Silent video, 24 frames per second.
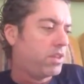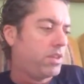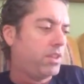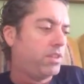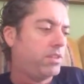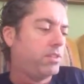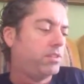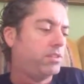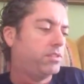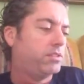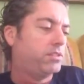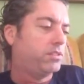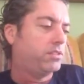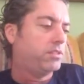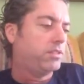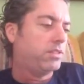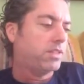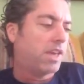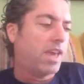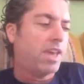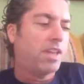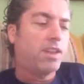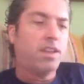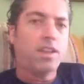and
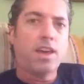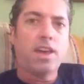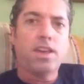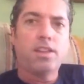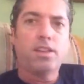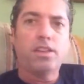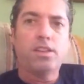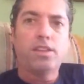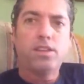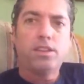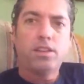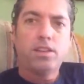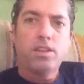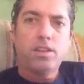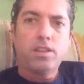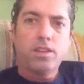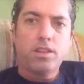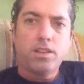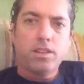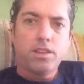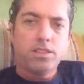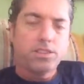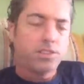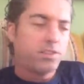the headline,
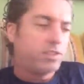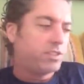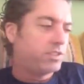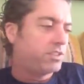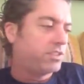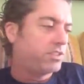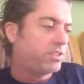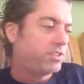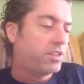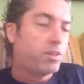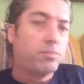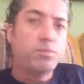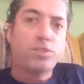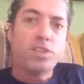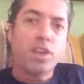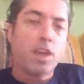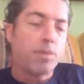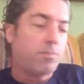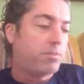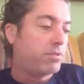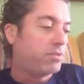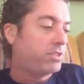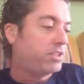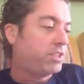it's a sub chapter.